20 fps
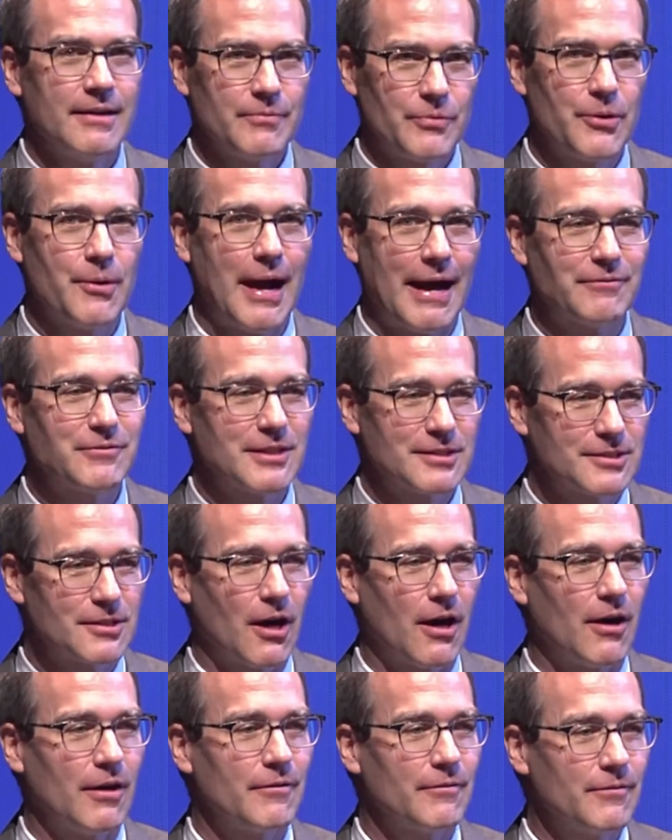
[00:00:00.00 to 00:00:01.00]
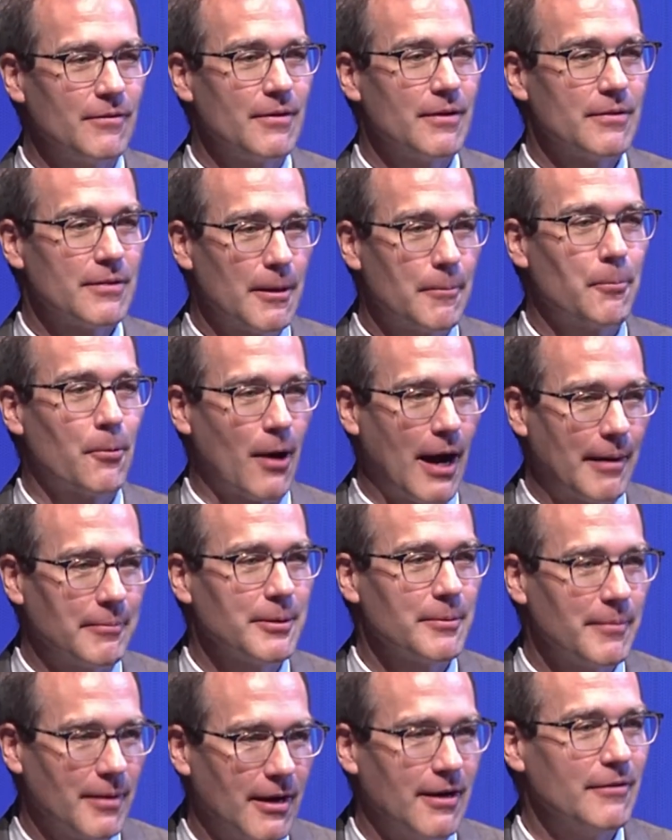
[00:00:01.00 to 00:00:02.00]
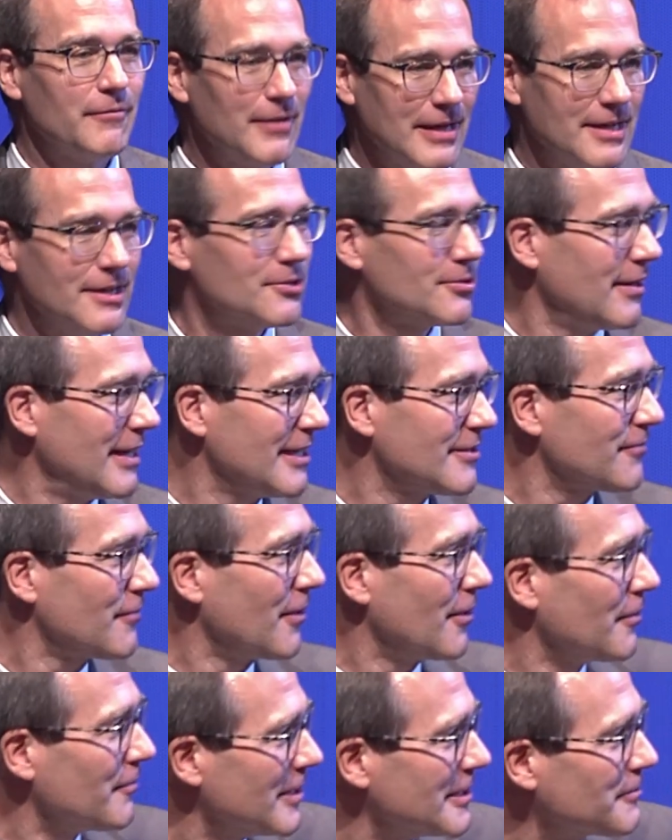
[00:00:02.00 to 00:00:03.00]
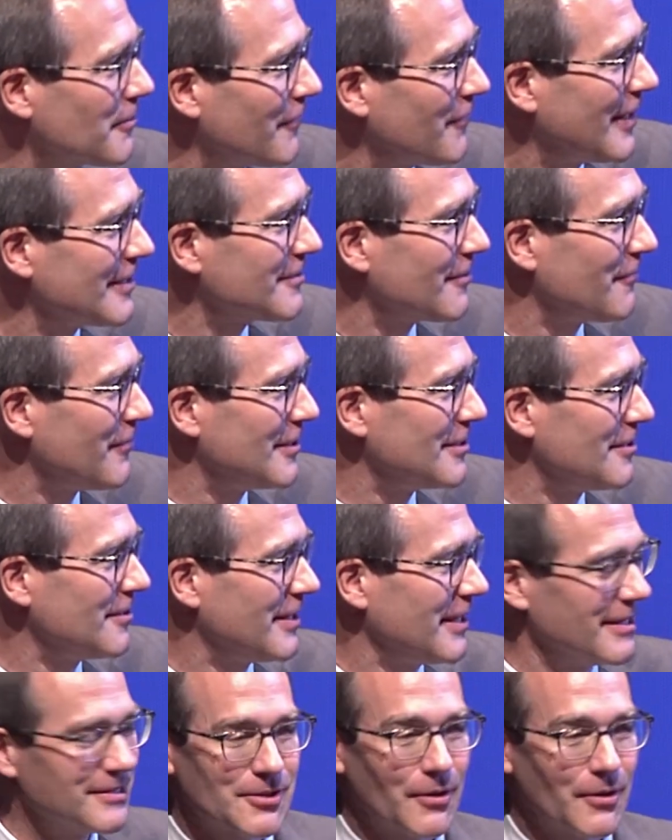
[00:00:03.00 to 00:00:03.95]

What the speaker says: you have to solve the problem of heat transfer, which Professor Fisher did.